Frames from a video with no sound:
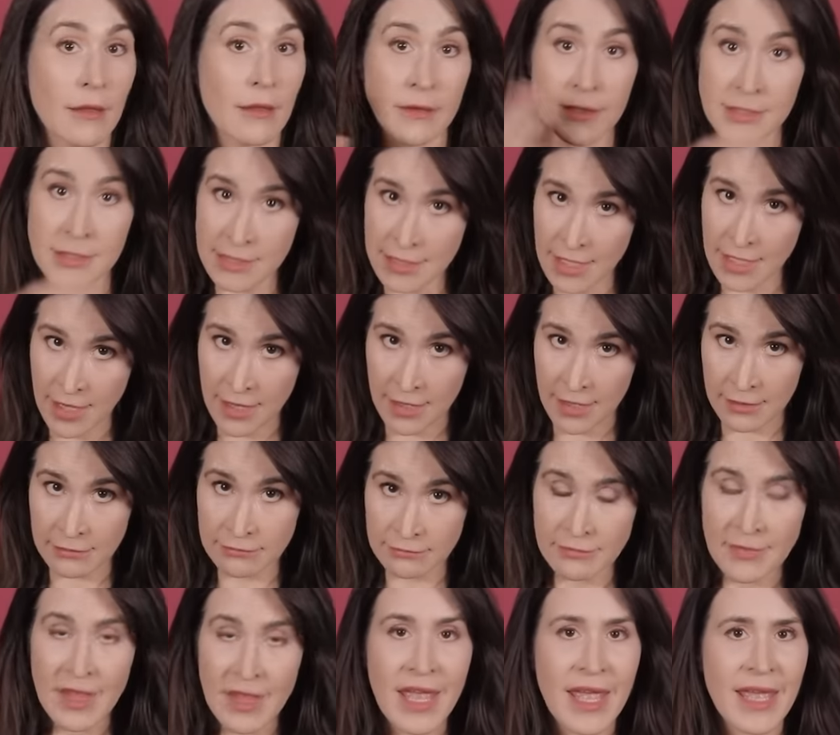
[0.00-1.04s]
this guy,
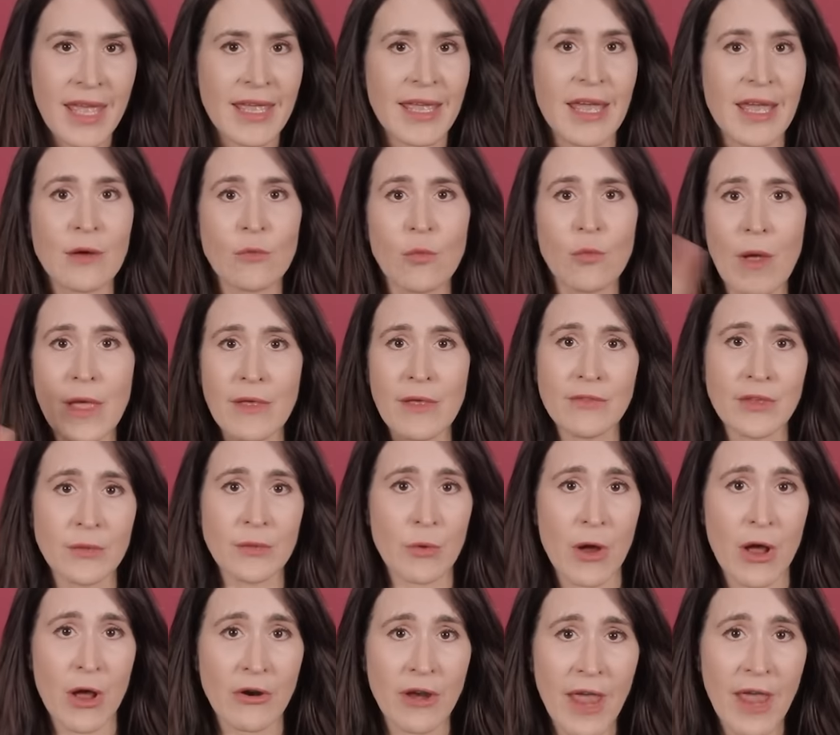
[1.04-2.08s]
he had wavy
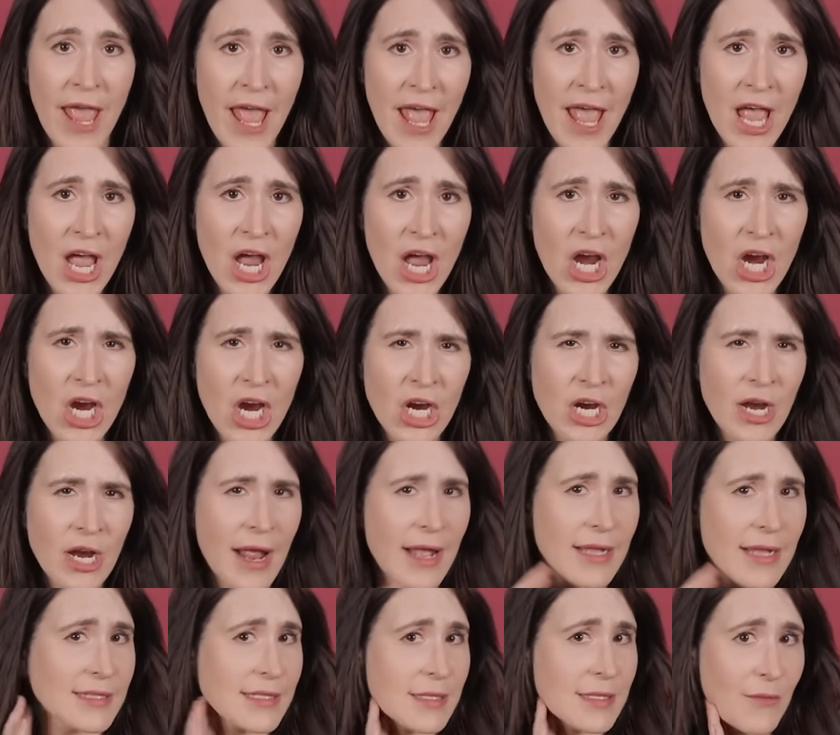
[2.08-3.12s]
brown hair,
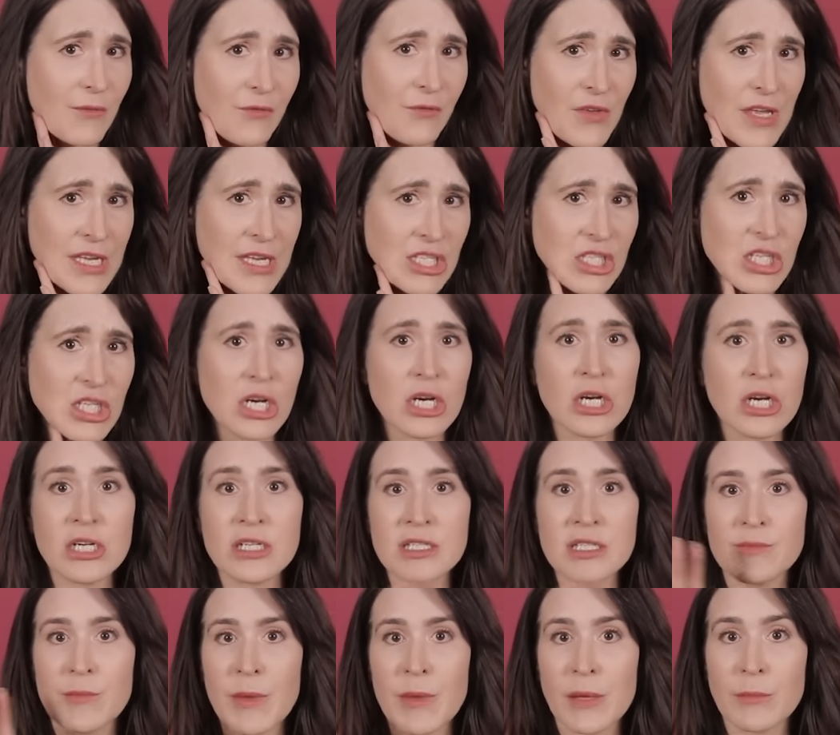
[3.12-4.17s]
handsome
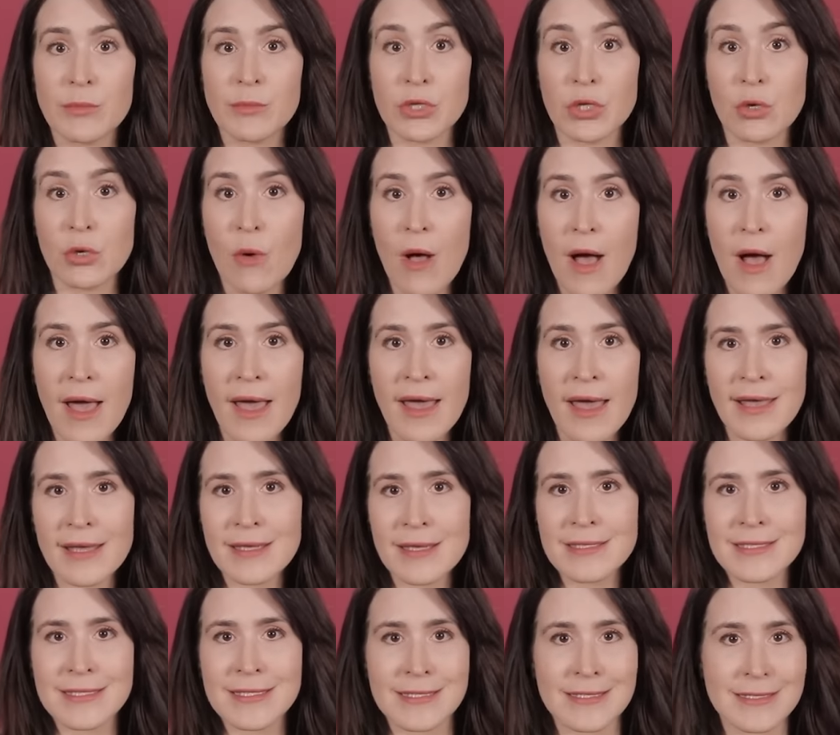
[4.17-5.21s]
features, big blue
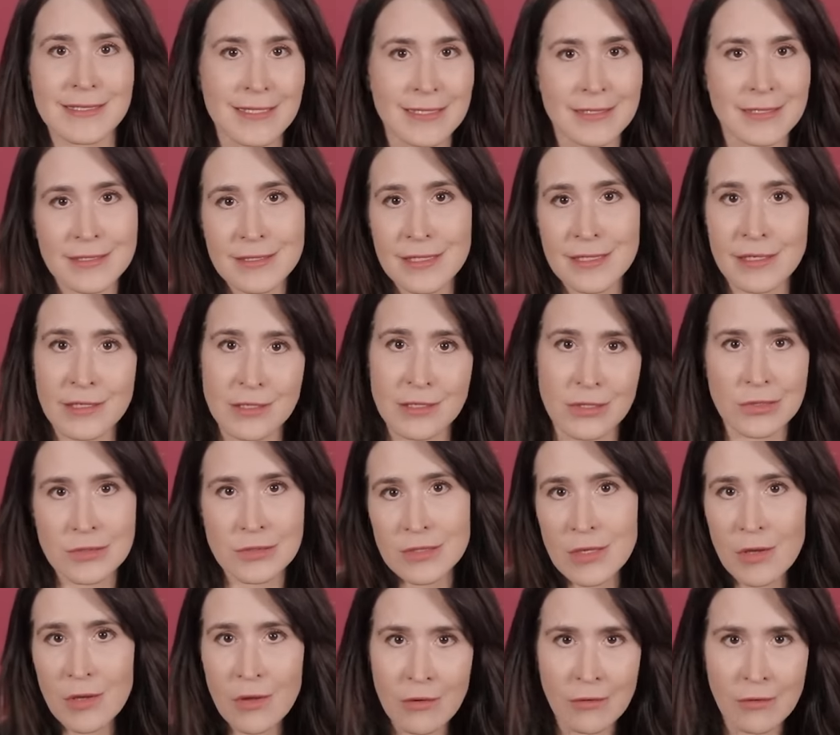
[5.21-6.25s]
eyes. He's 16 years
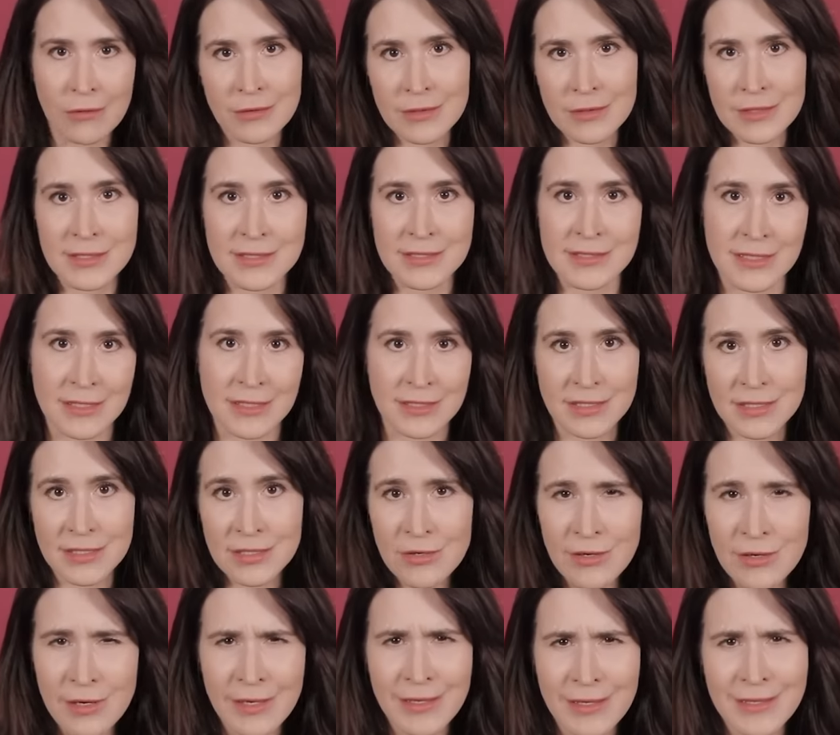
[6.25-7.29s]
old. He's
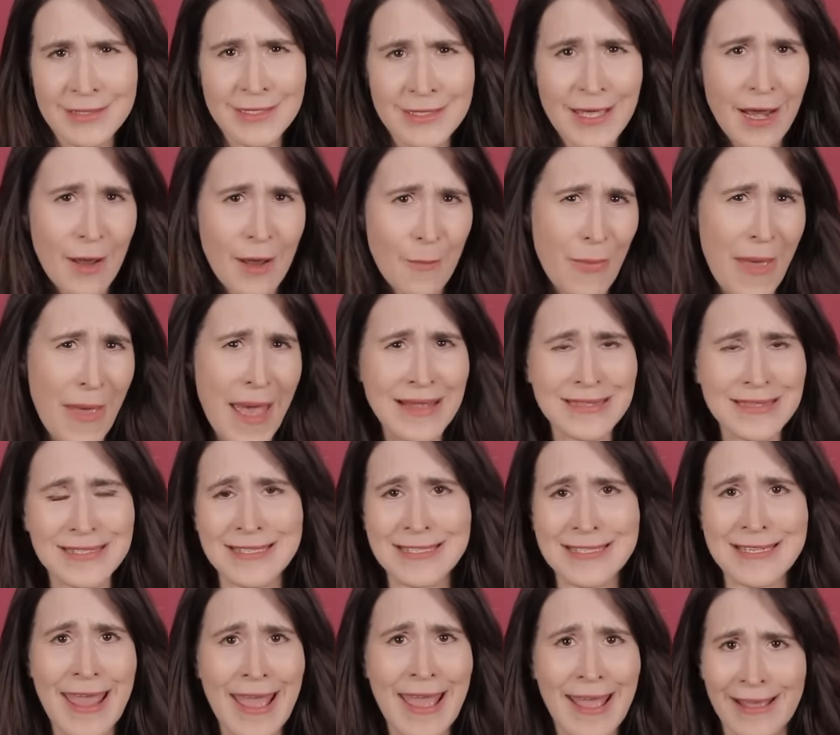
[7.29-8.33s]
6'3". He's got a pet
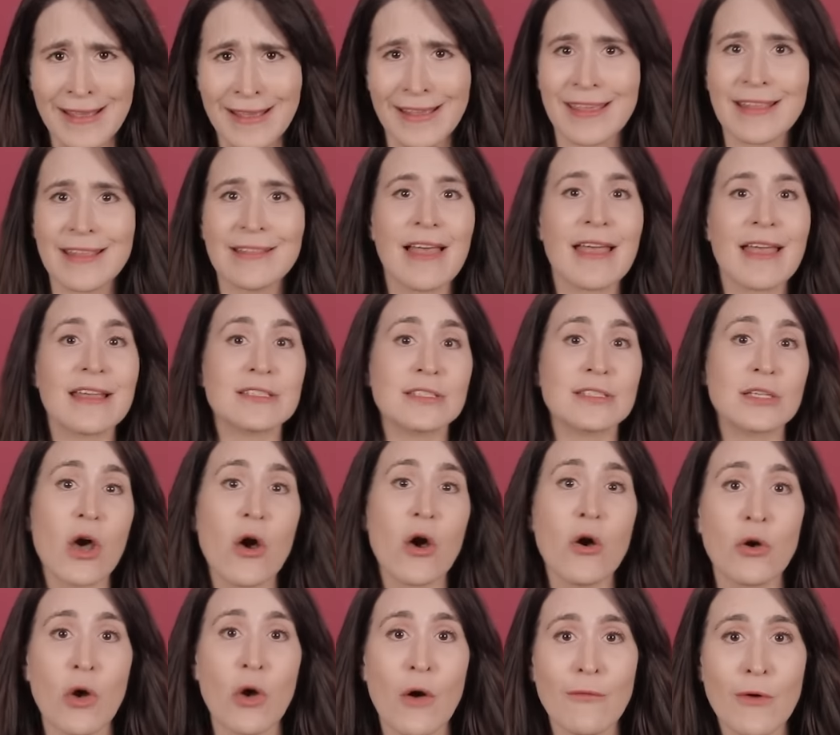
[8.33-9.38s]
snake. He likes
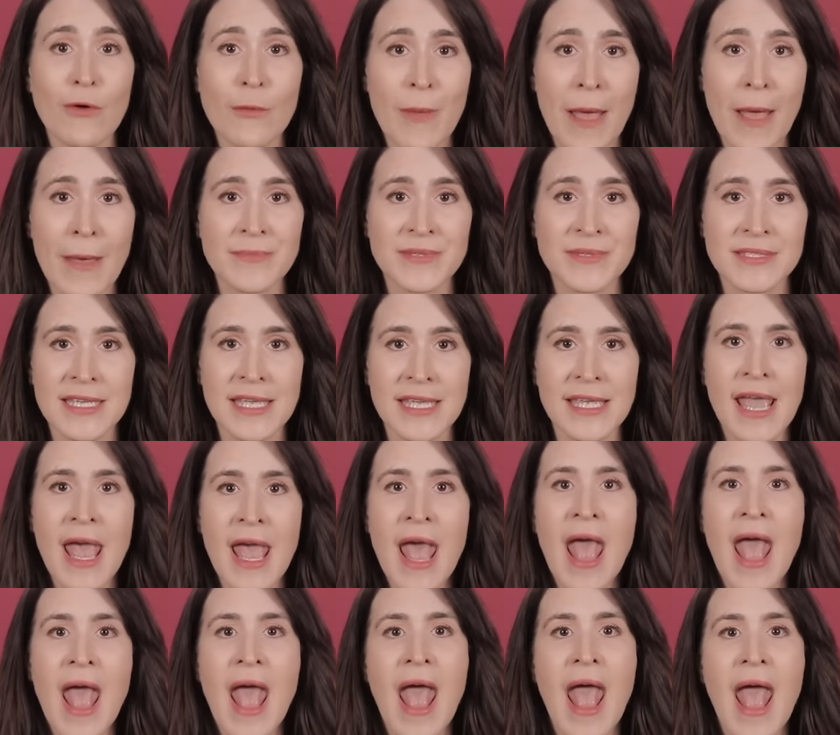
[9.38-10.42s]
Coke over Pepsi
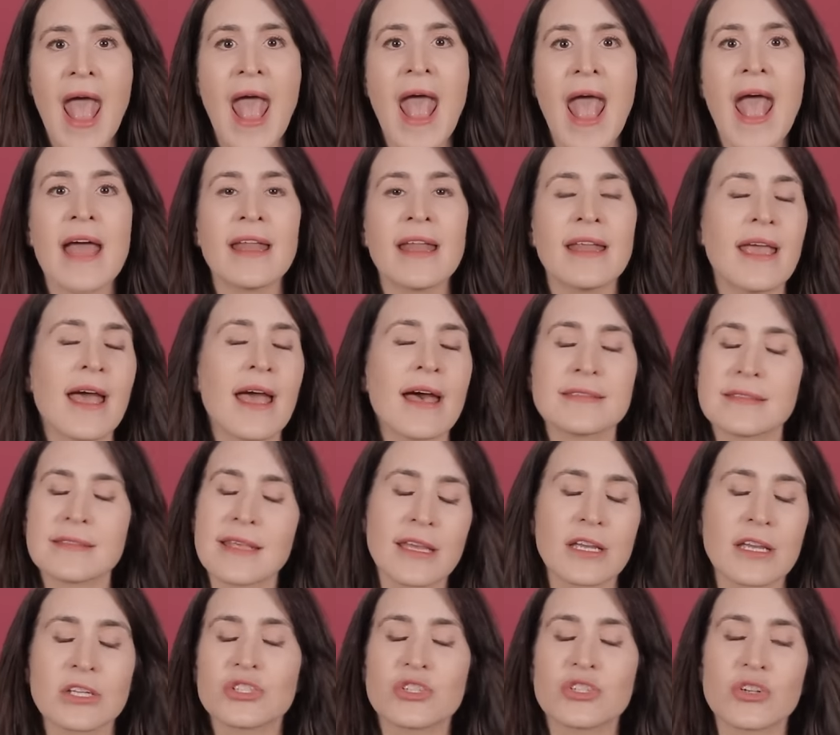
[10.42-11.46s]
and he has
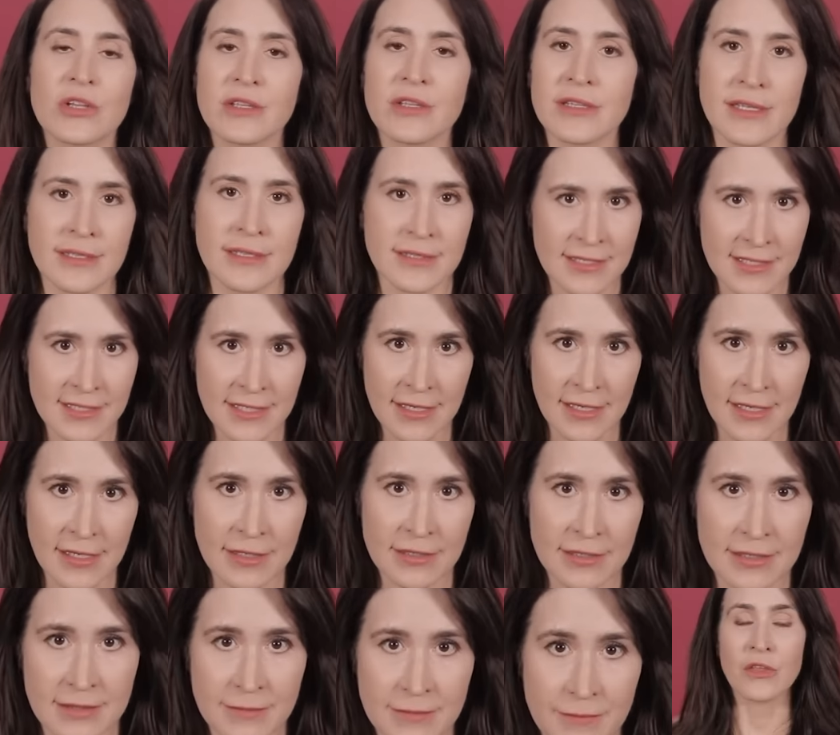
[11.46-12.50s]
like a trillion
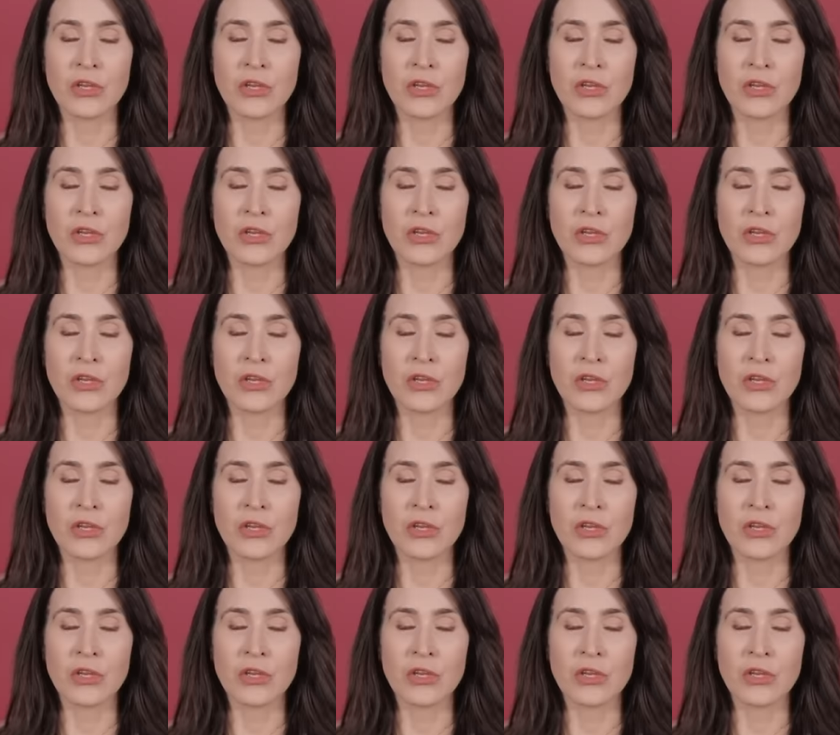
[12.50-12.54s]
CDs.